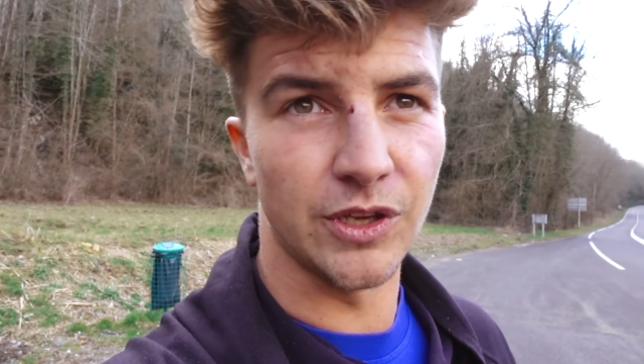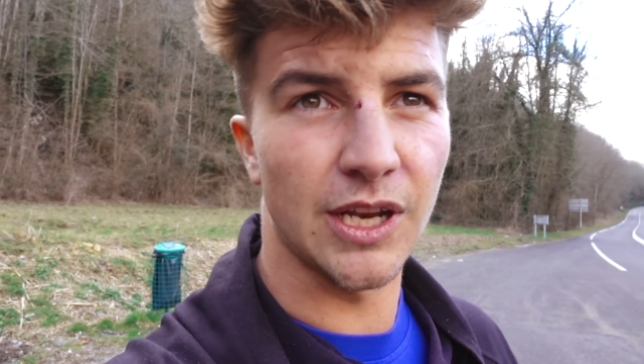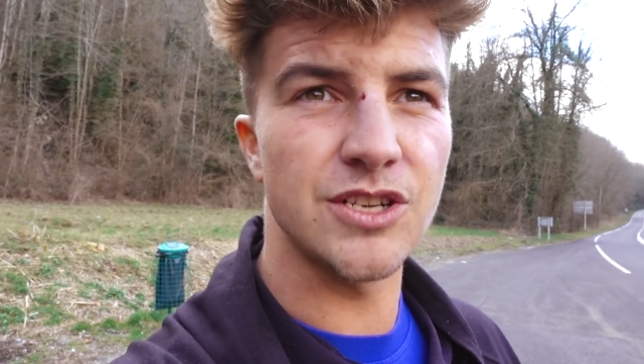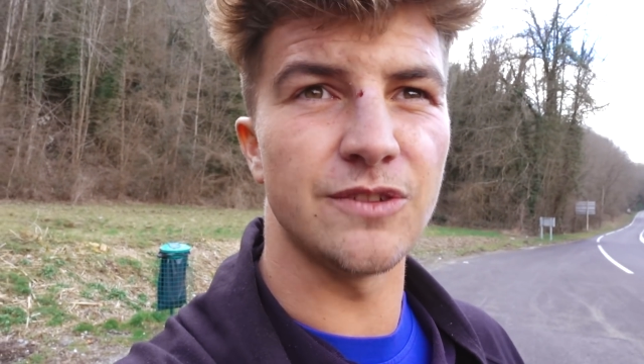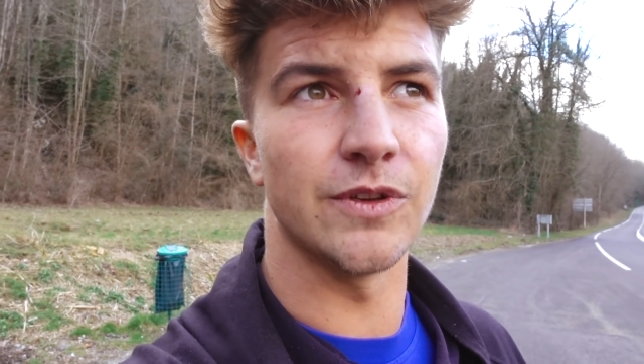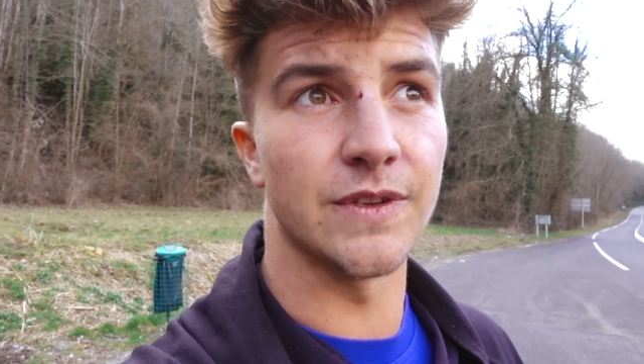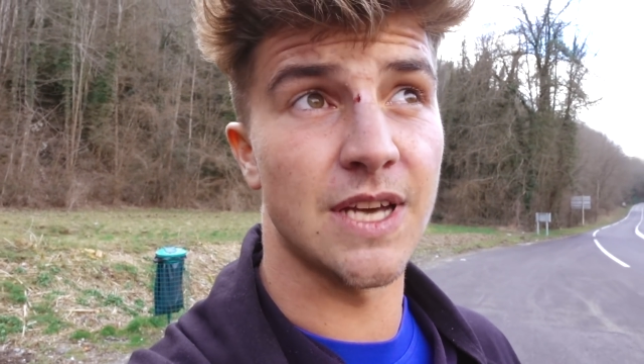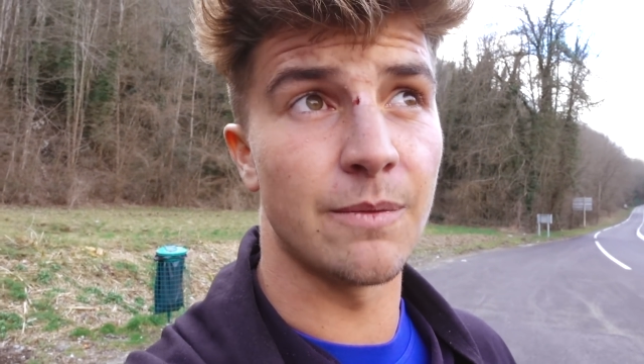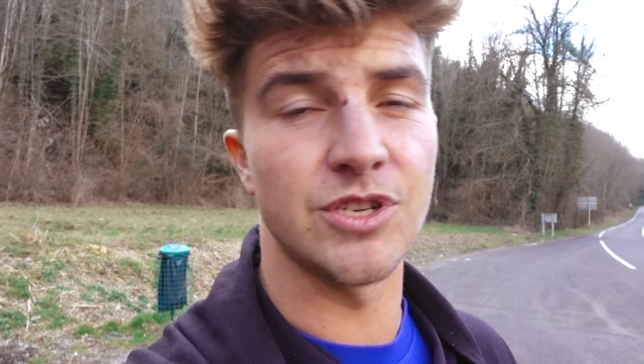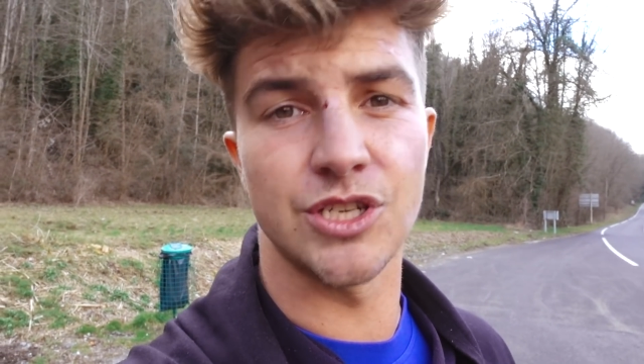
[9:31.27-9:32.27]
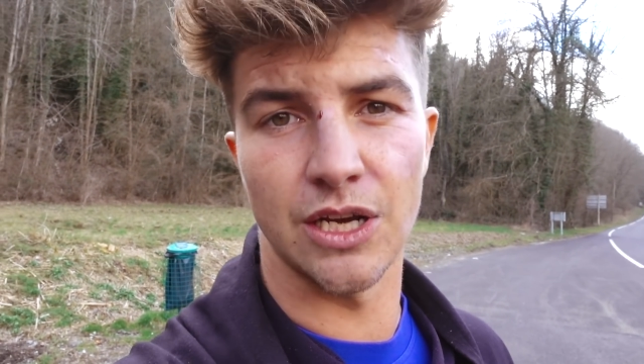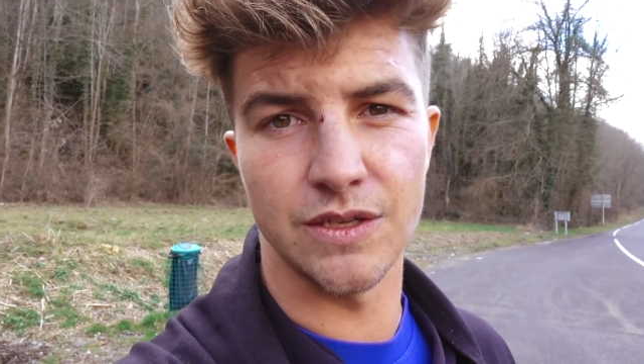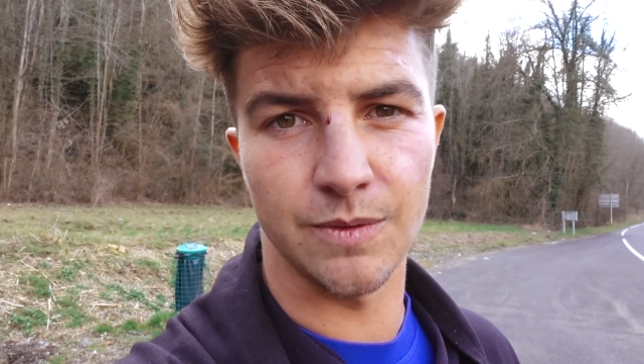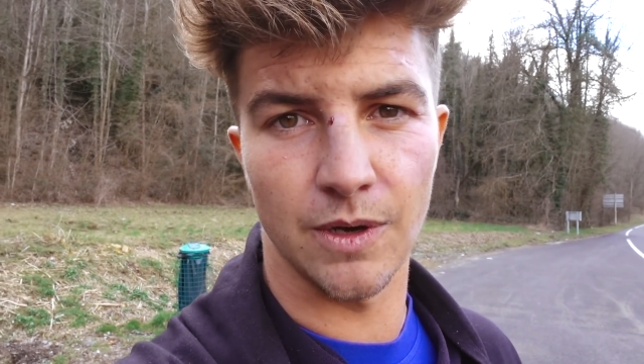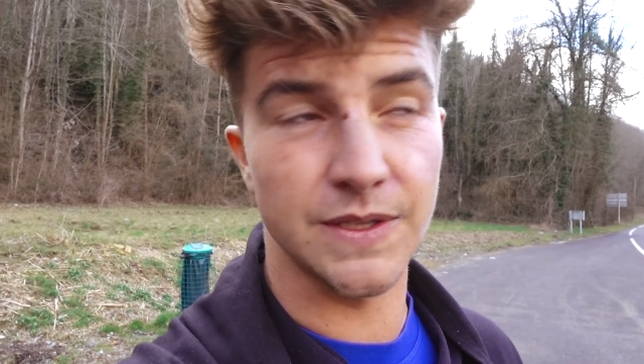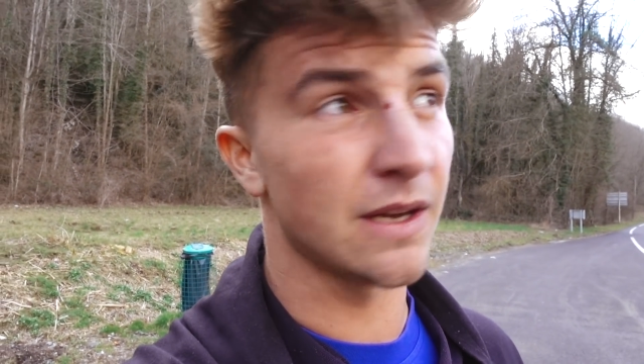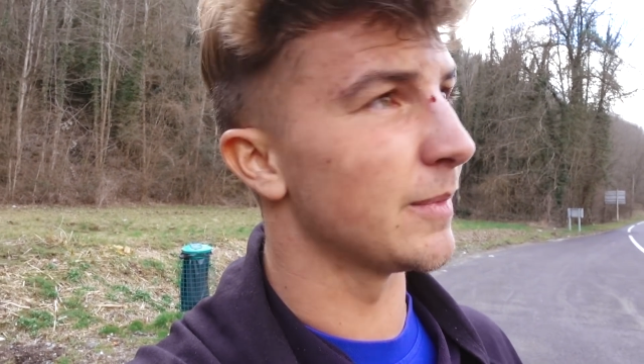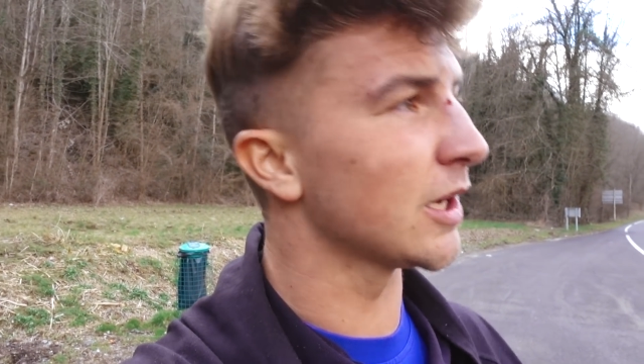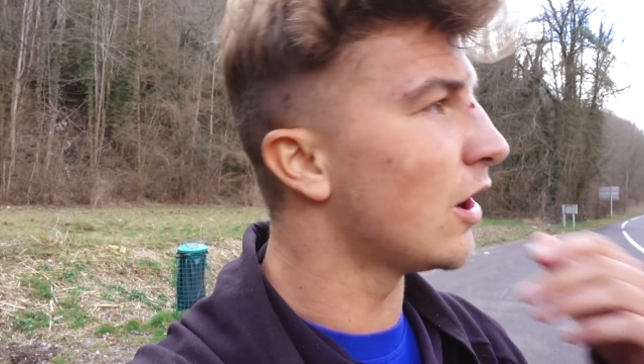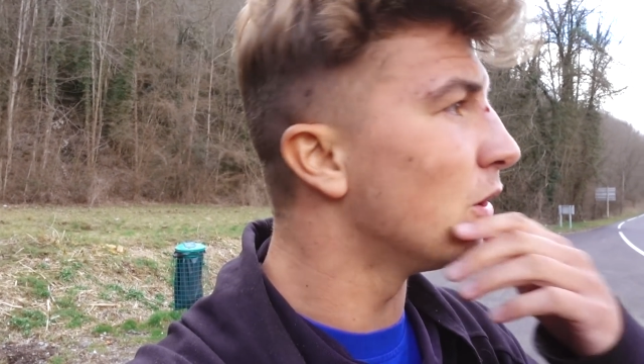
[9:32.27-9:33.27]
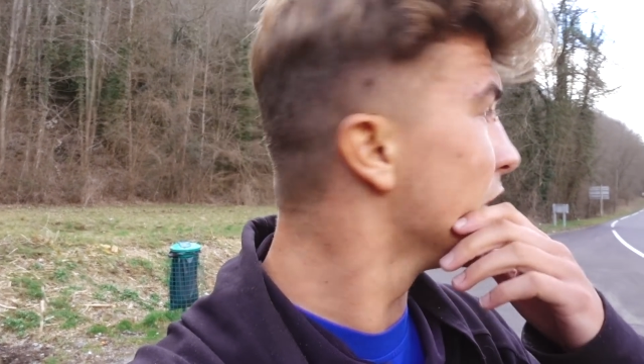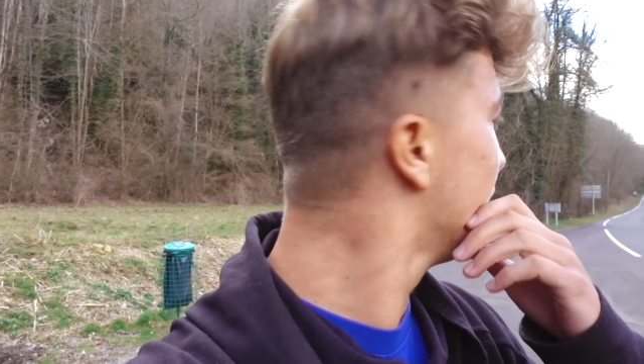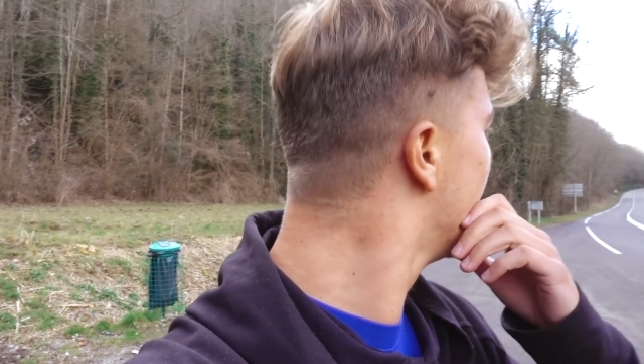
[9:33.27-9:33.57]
You can actually feel the temperature change as well. It's getting a bit colder.